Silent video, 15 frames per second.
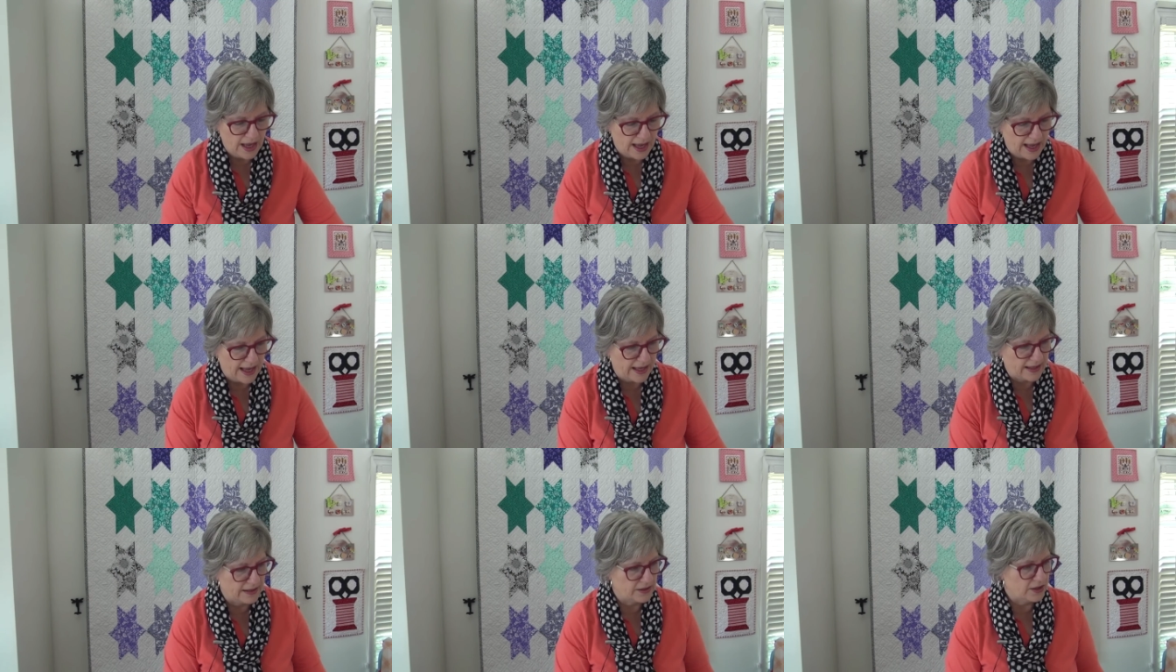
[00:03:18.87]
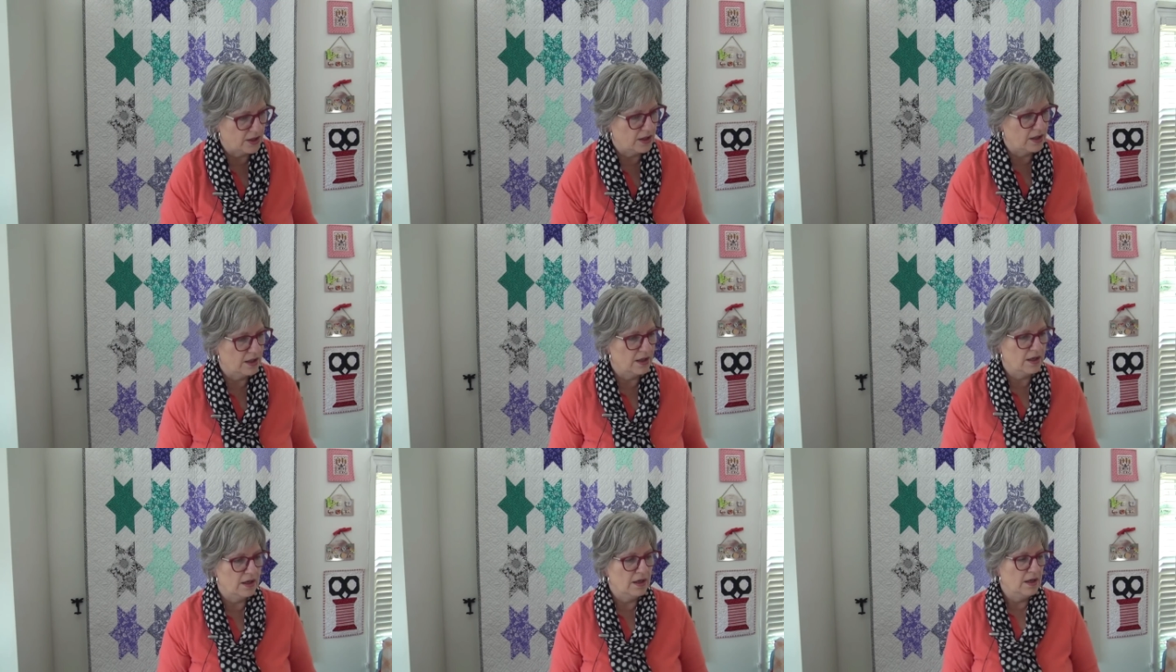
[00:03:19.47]
And
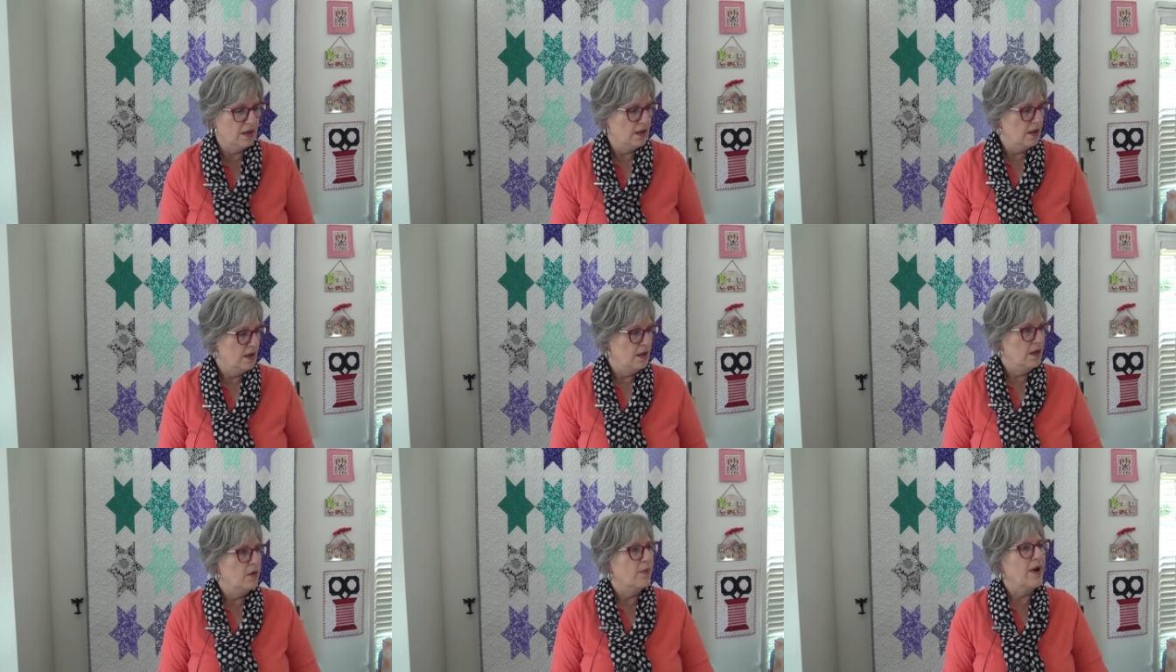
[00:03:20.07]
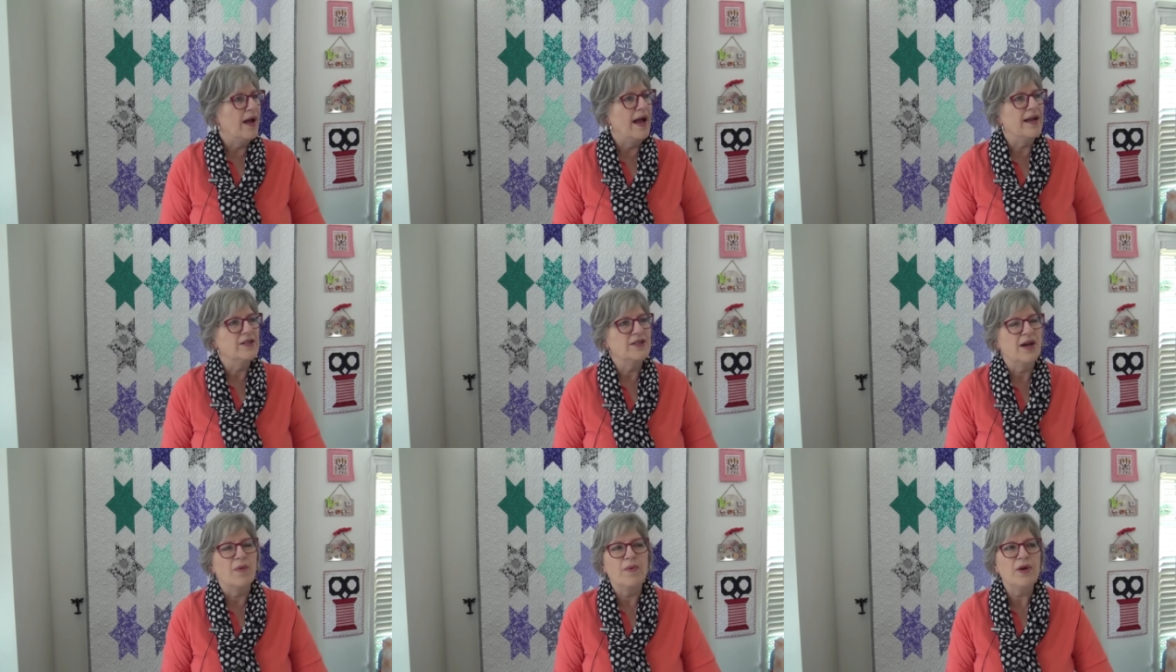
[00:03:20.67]
well,
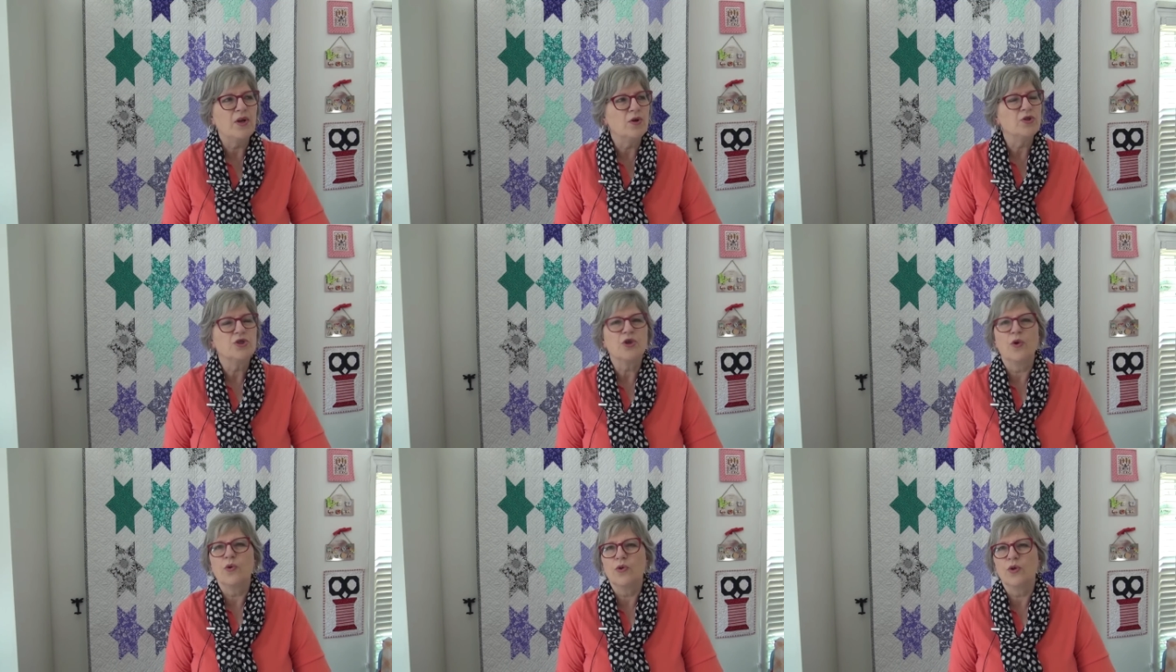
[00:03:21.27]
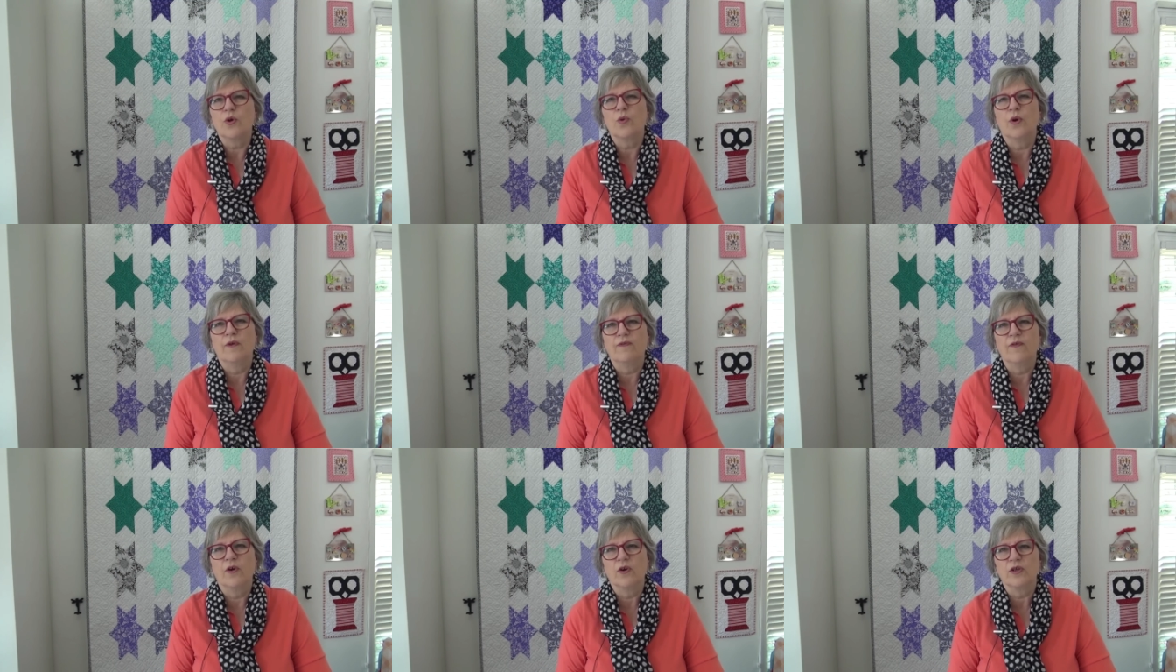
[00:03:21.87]
actually, I want to go show you the quilt
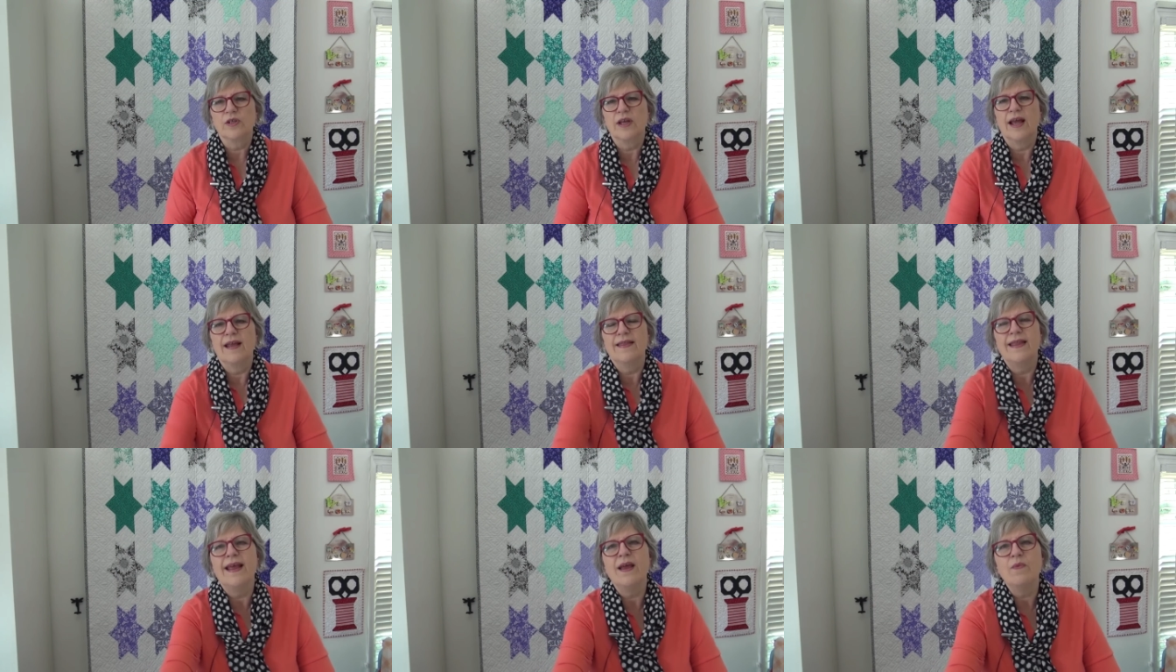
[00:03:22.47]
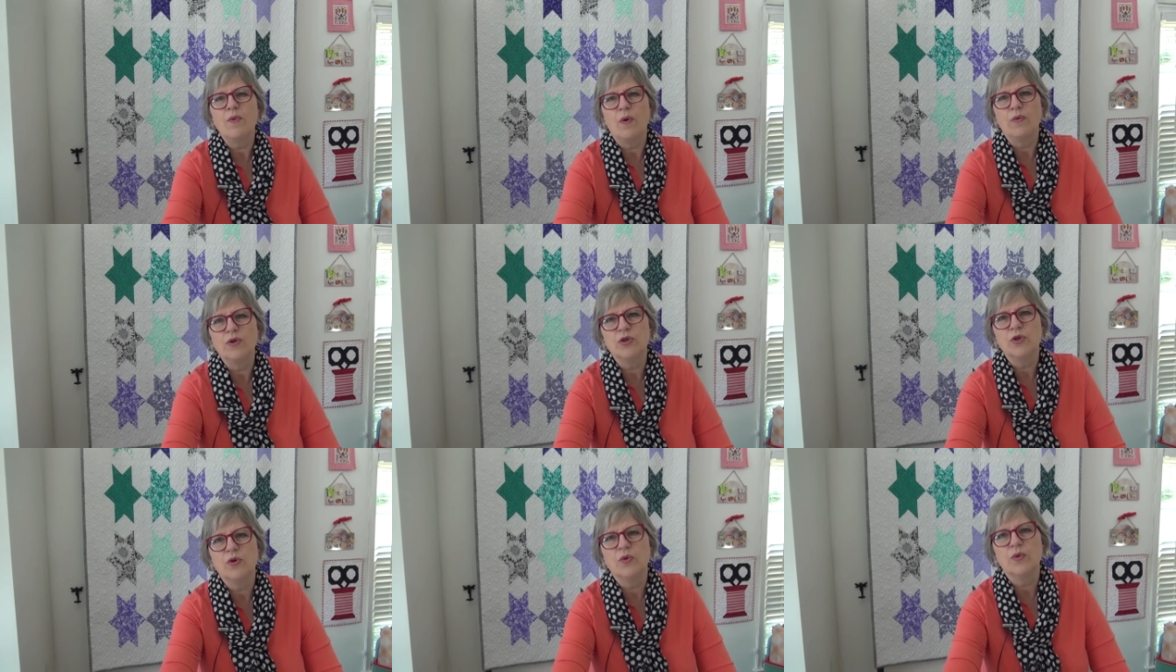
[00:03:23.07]
first, and then what we'll
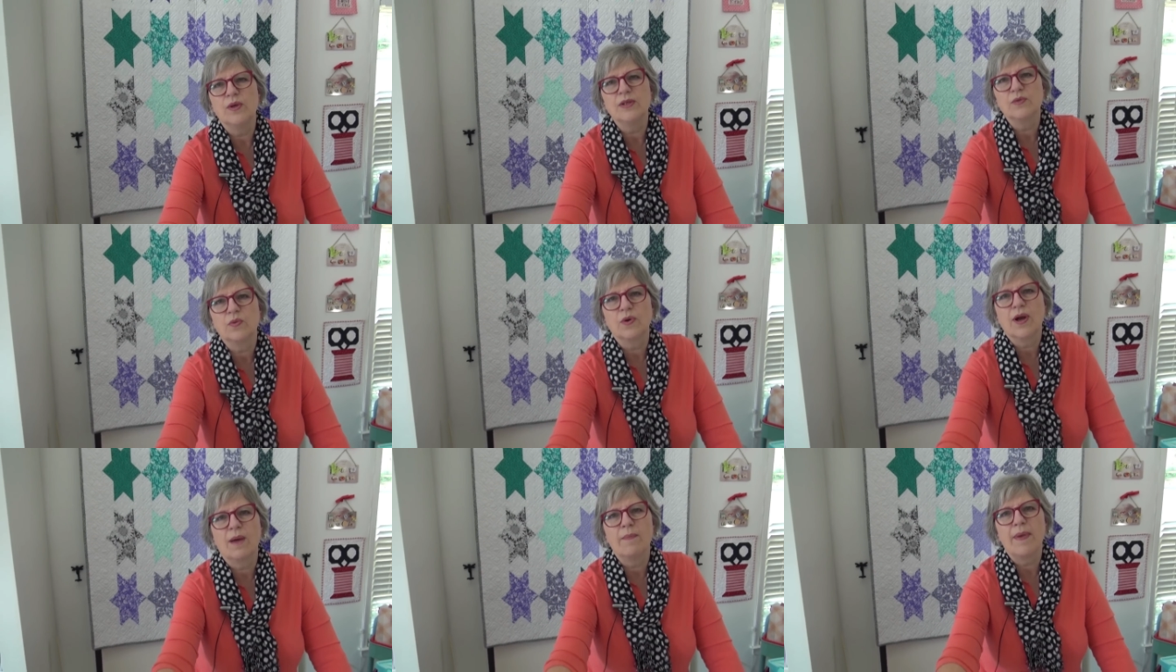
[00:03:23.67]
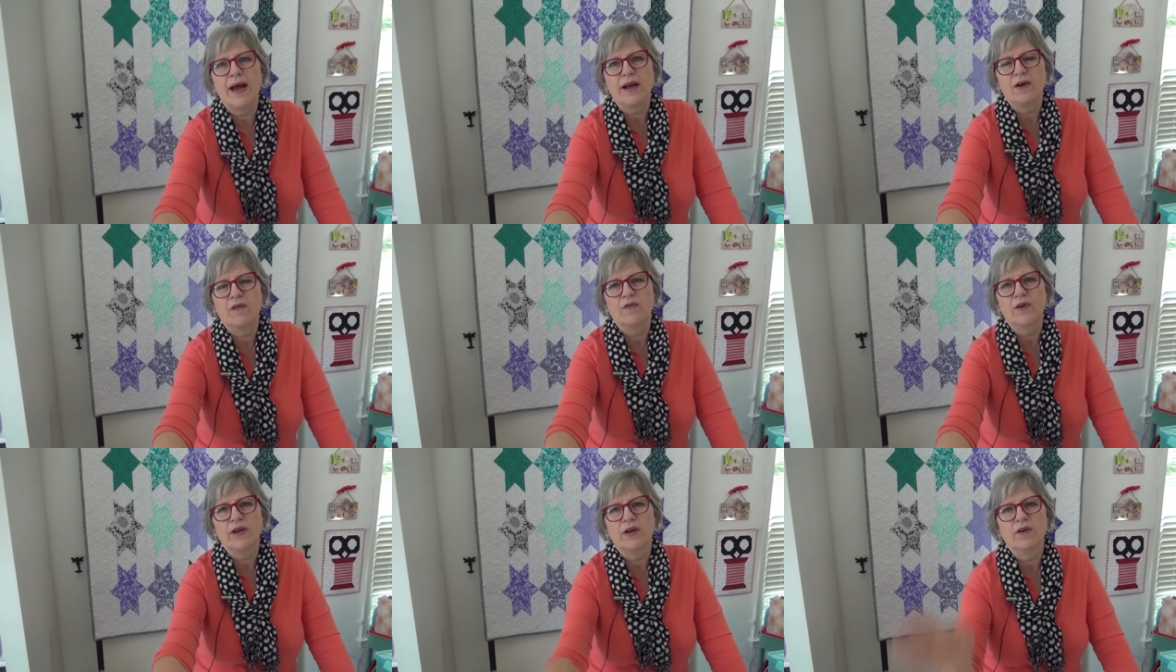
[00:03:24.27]
do is we'll come back
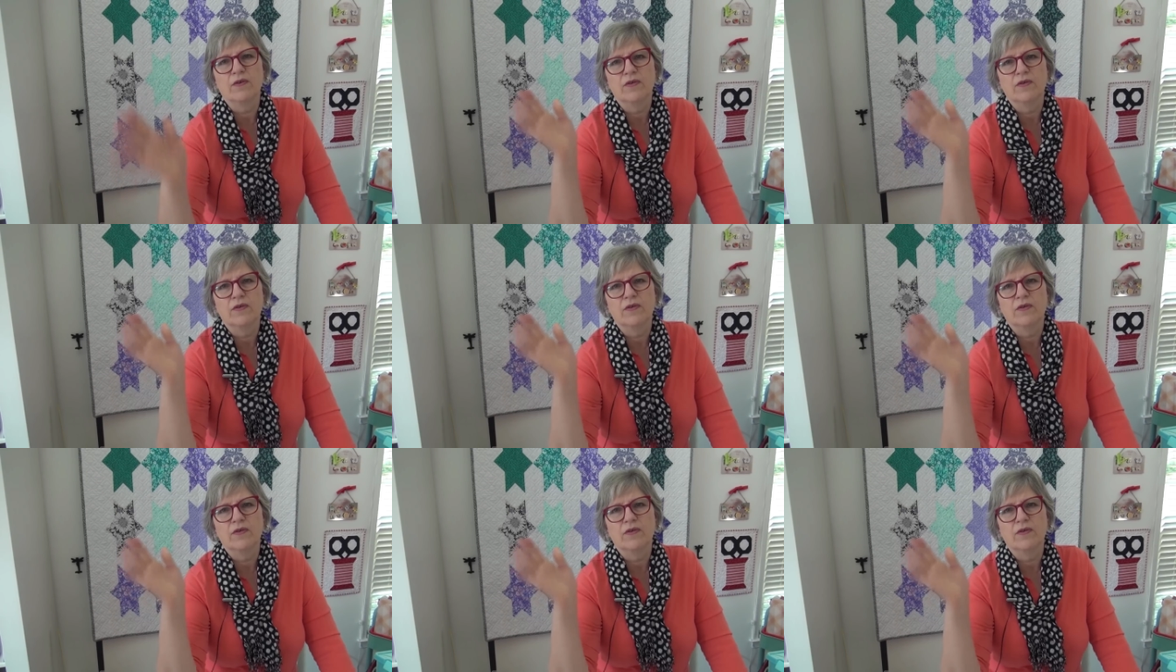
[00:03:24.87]
over here.